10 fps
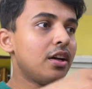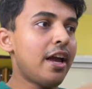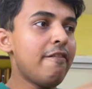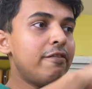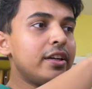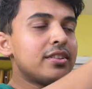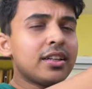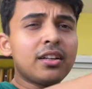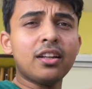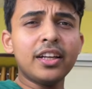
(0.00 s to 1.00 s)
every
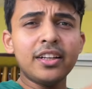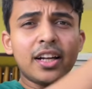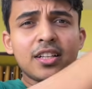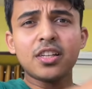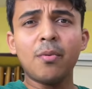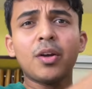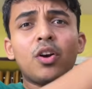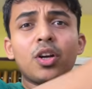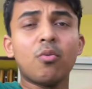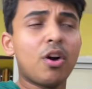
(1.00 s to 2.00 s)
single lead that is coming
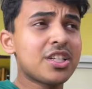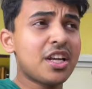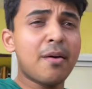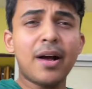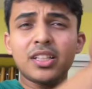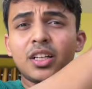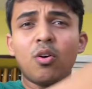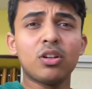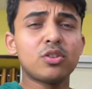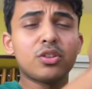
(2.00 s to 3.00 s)
on your WhatsApp asking
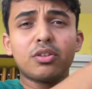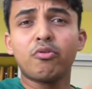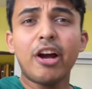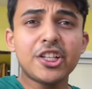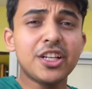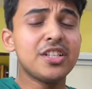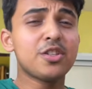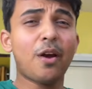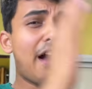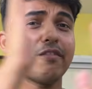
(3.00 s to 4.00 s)
all sorts of questions,
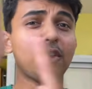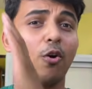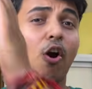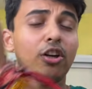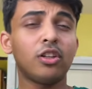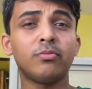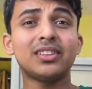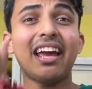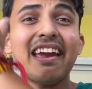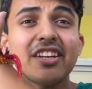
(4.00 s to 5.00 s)
you have your
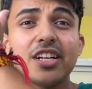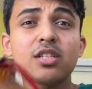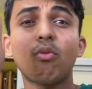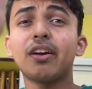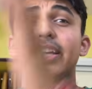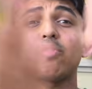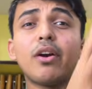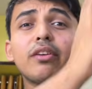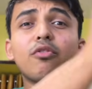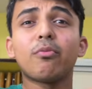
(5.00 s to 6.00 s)
autonomous agents working
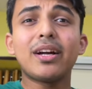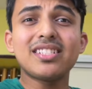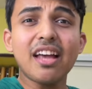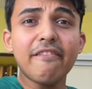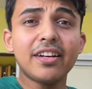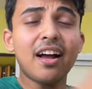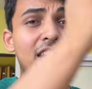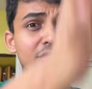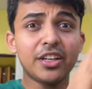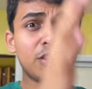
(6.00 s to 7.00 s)
24/7,
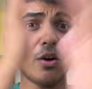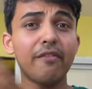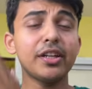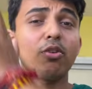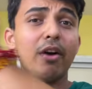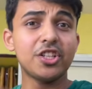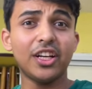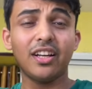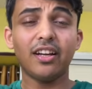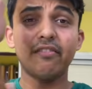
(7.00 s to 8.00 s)
answering to every
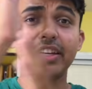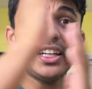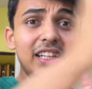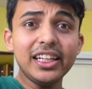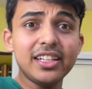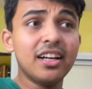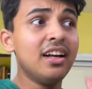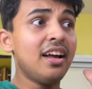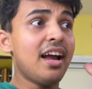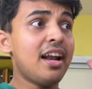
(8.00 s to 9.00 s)
question and every lead
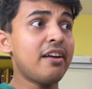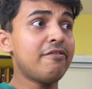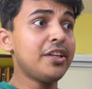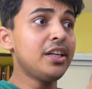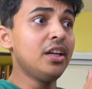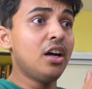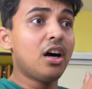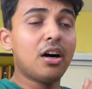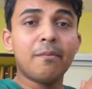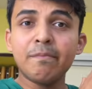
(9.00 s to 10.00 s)
and every
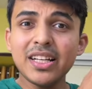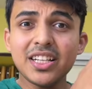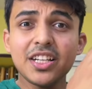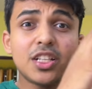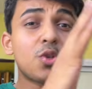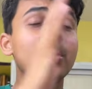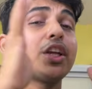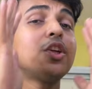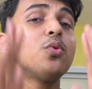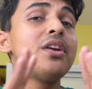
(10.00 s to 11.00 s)
messages, so
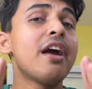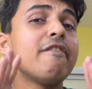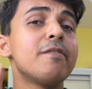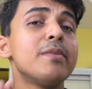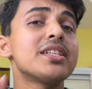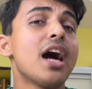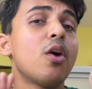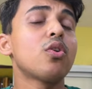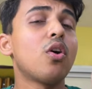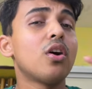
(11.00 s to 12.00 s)
that you never miss
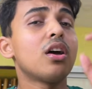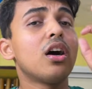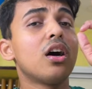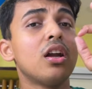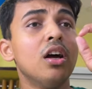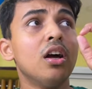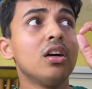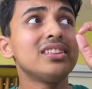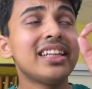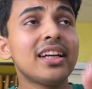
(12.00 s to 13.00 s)
out on a
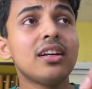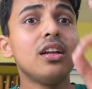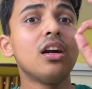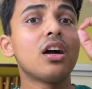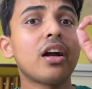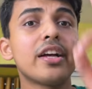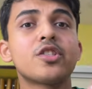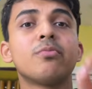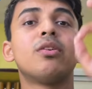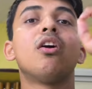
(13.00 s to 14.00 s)
single
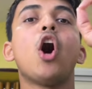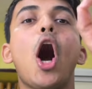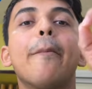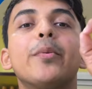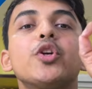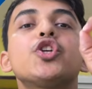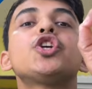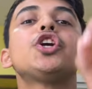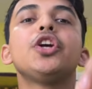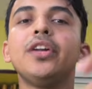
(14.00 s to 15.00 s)
customer
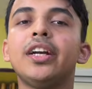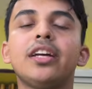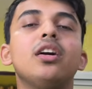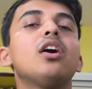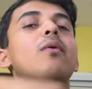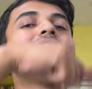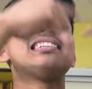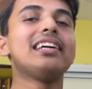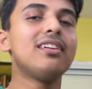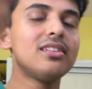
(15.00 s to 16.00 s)
opportunity. While
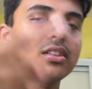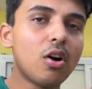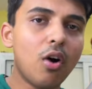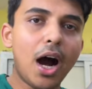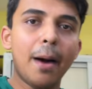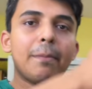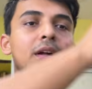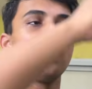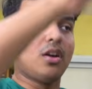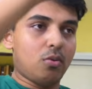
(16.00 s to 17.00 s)
sales go up,
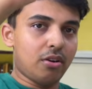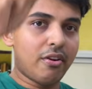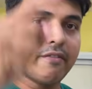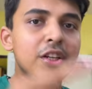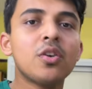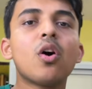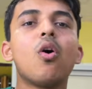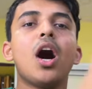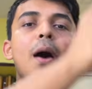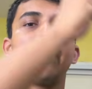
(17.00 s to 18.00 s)
while revenue go
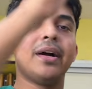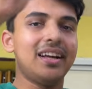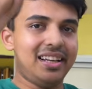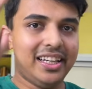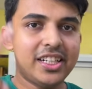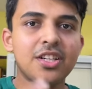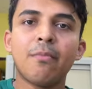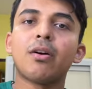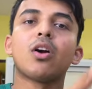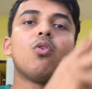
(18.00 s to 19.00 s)
up, leads
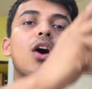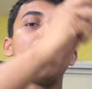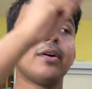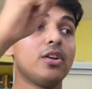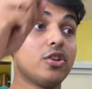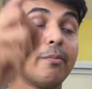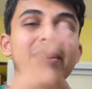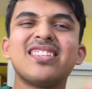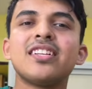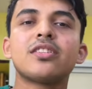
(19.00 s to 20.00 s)
number go up, your
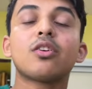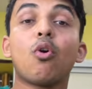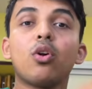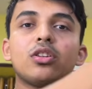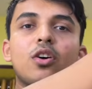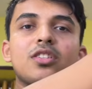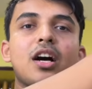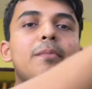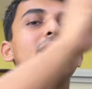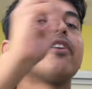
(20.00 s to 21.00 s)
business growth goes
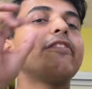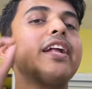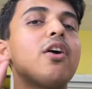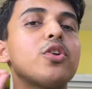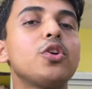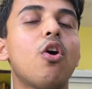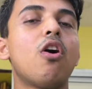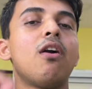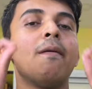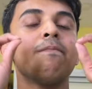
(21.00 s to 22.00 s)
up without
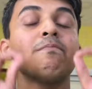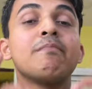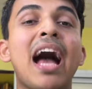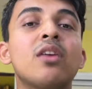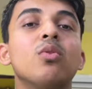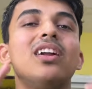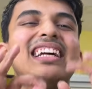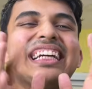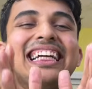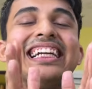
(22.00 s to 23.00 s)
your manual
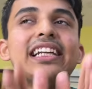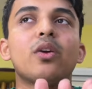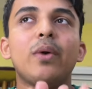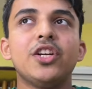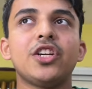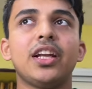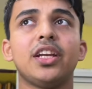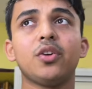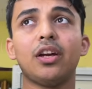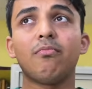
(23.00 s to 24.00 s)
intervention,
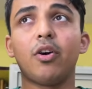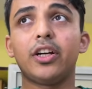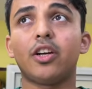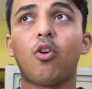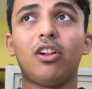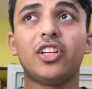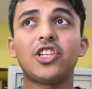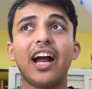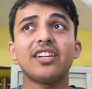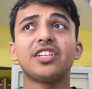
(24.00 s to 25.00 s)
and you can monitor all the chats